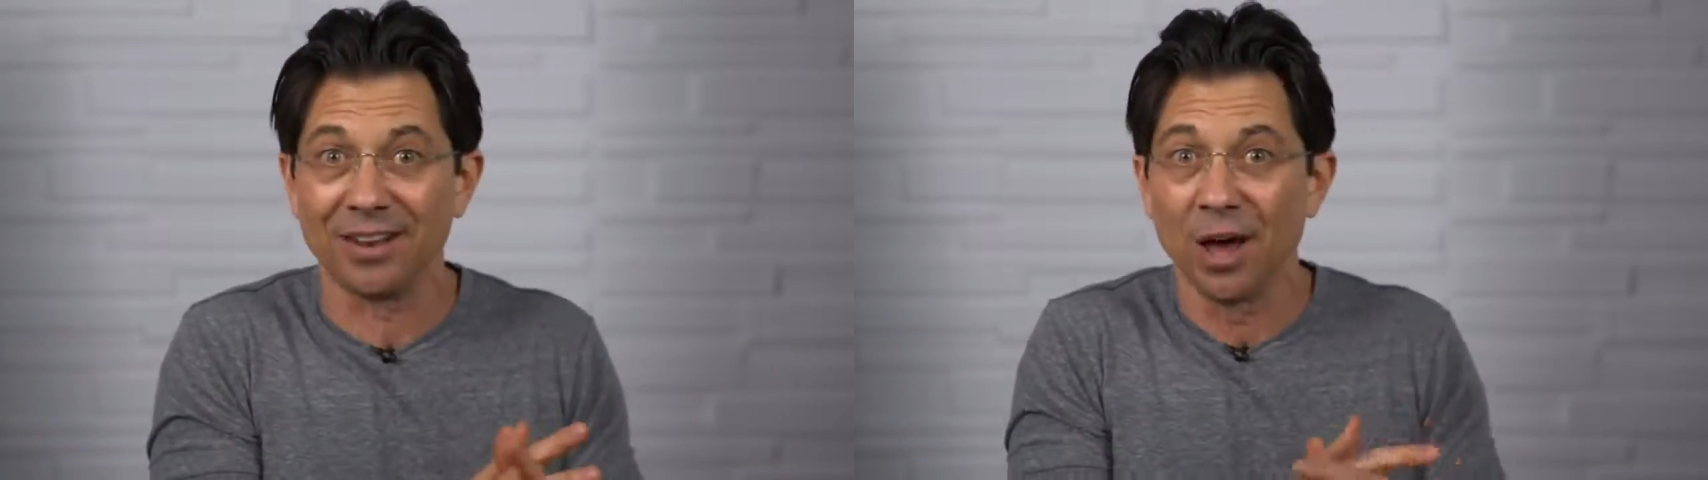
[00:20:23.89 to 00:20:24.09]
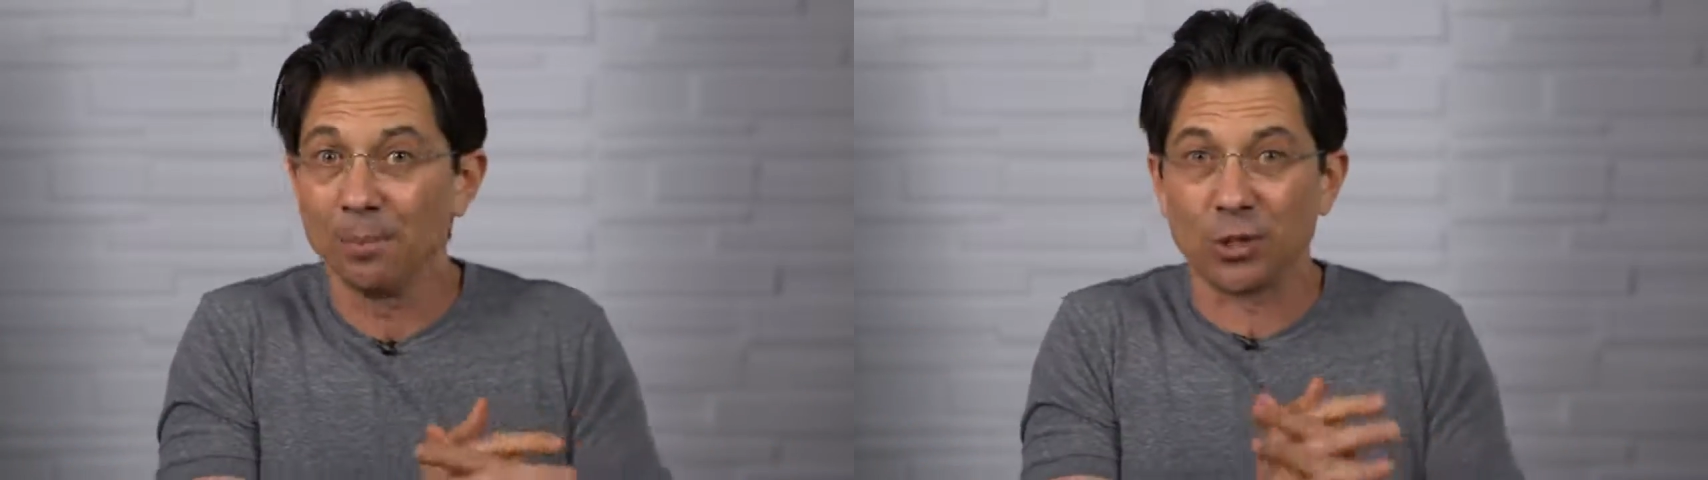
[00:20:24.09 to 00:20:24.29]

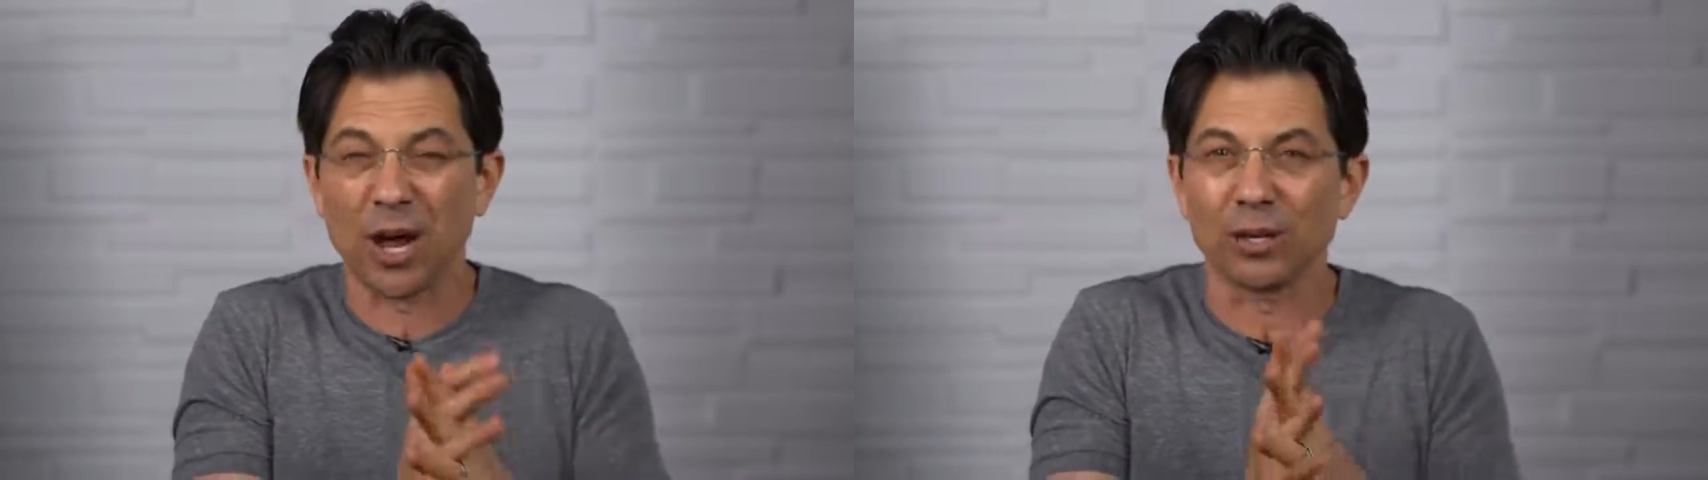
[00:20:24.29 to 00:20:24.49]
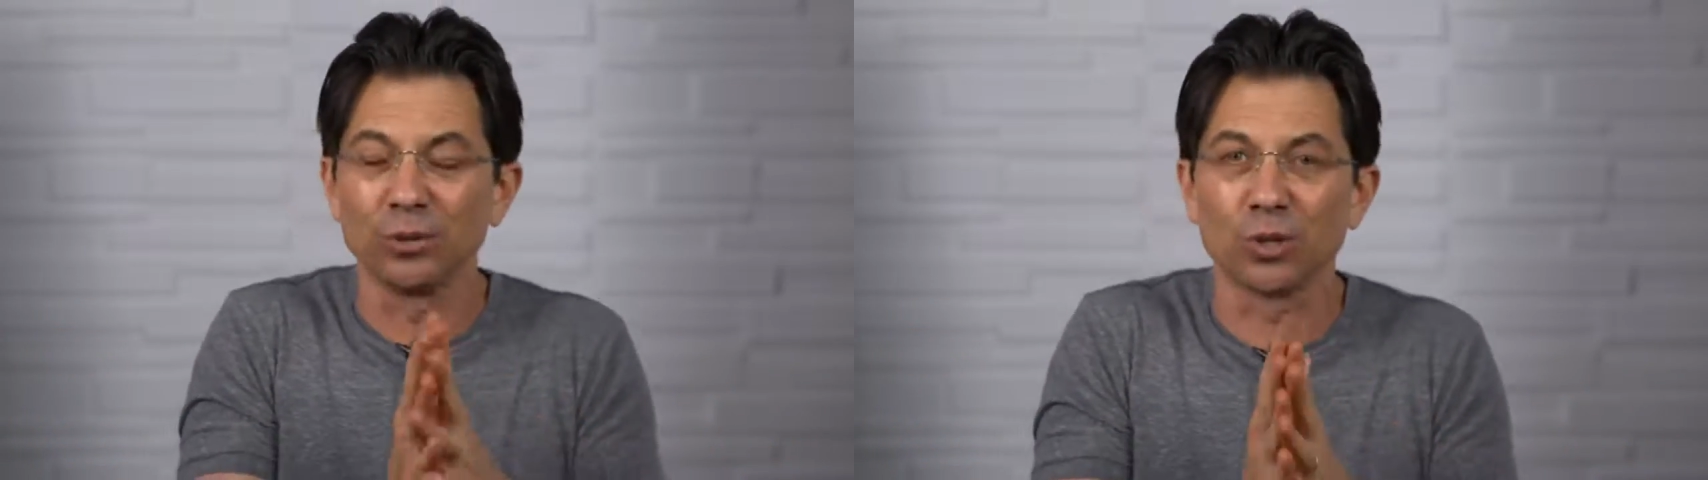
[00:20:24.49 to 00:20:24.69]
but you had
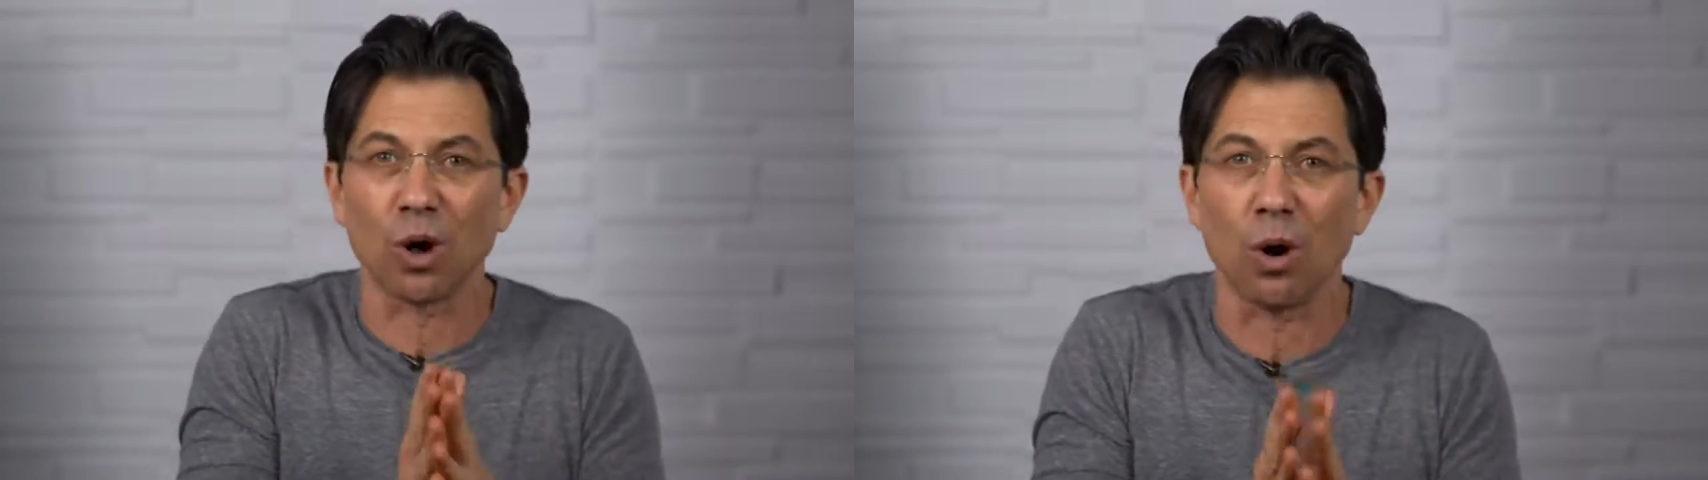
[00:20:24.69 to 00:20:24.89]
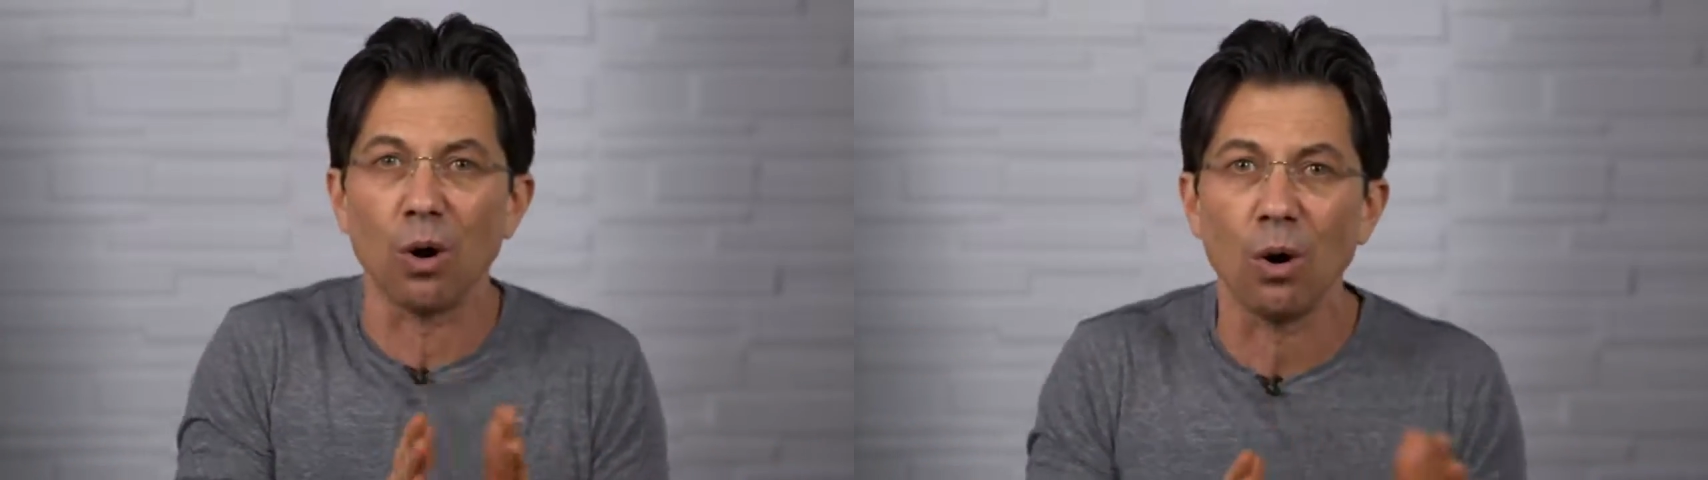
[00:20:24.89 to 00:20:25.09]
to lose
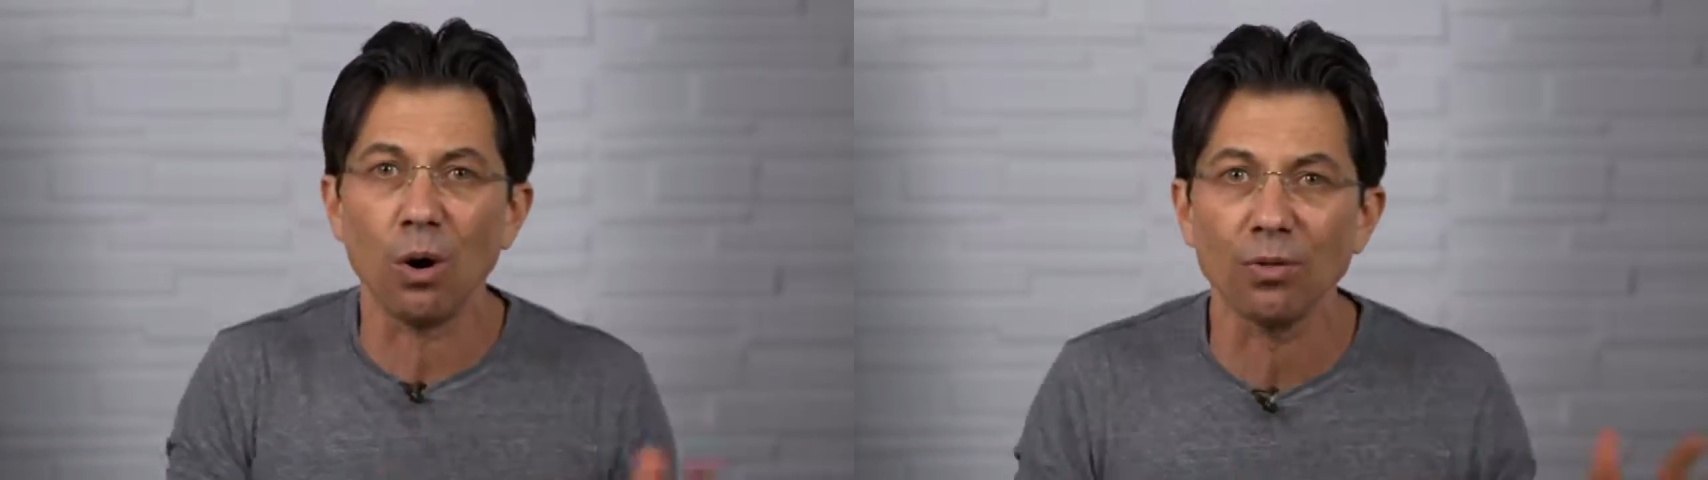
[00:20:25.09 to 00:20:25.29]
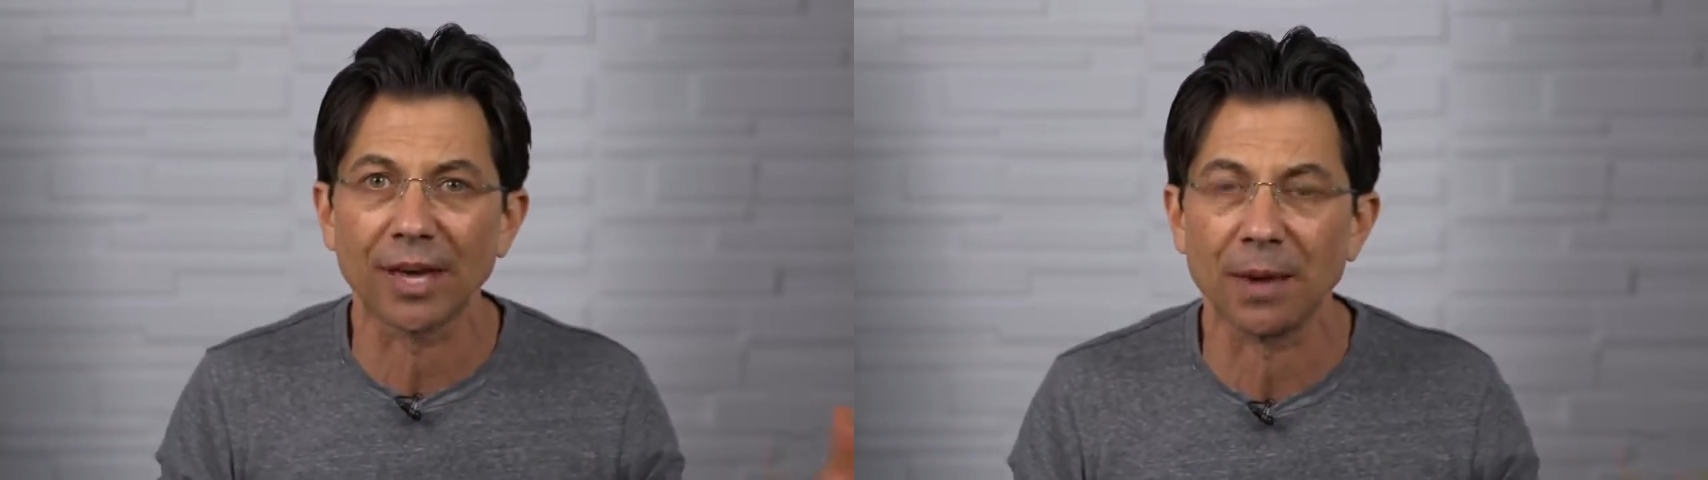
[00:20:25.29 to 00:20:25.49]

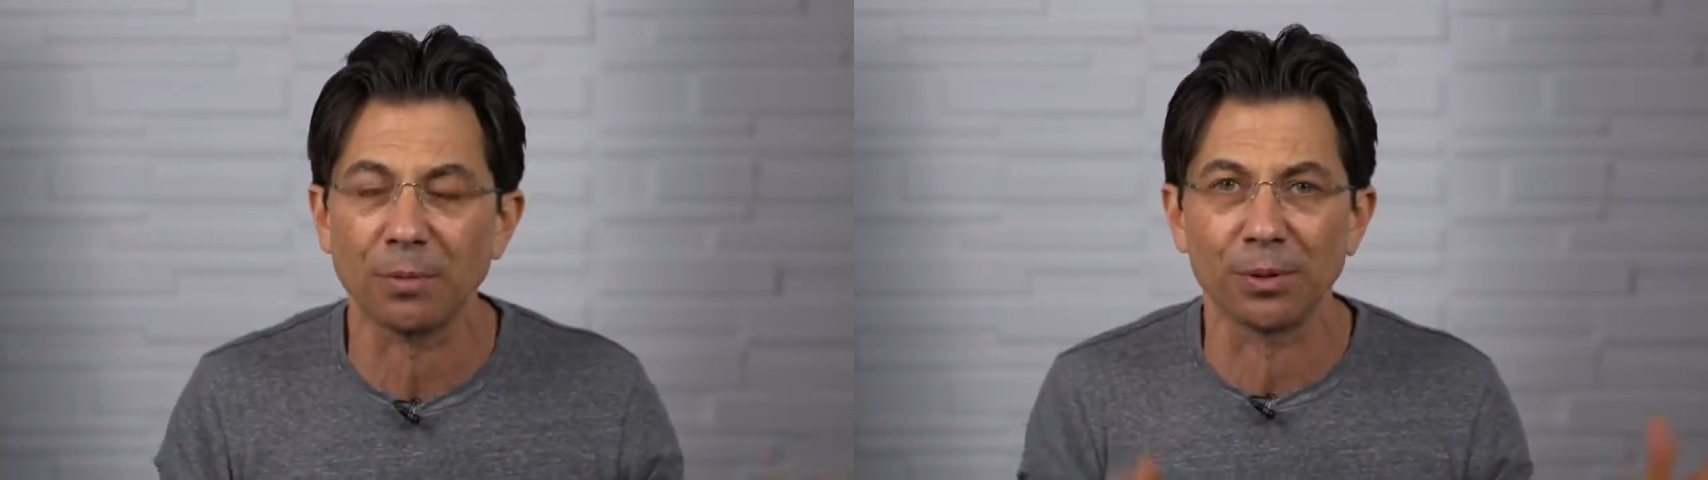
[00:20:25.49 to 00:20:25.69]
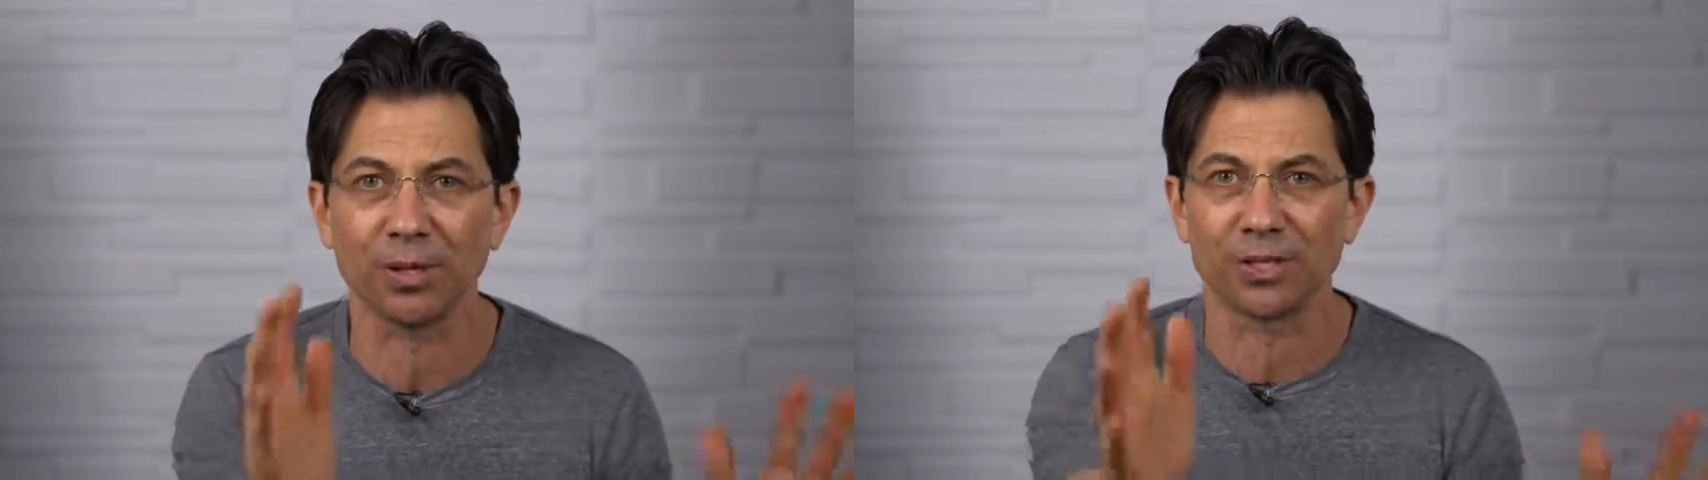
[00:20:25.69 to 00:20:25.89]
all the
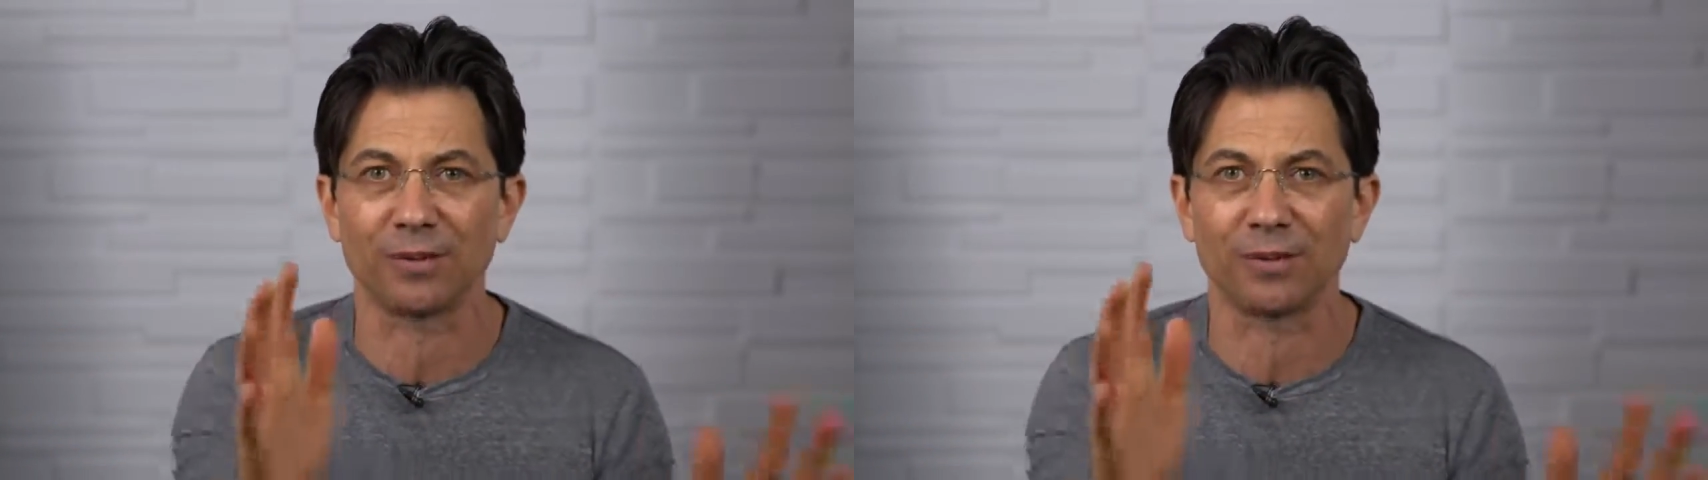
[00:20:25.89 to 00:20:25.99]
capabilities